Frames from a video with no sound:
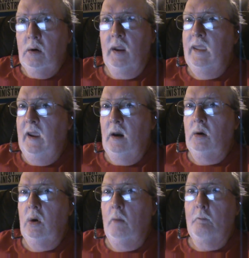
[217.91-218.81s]
to get
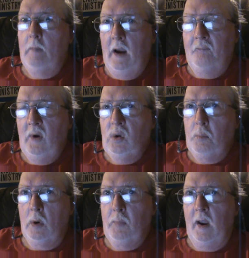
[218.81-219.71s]
into my
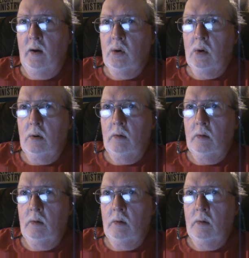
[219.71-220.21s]
Facebook page.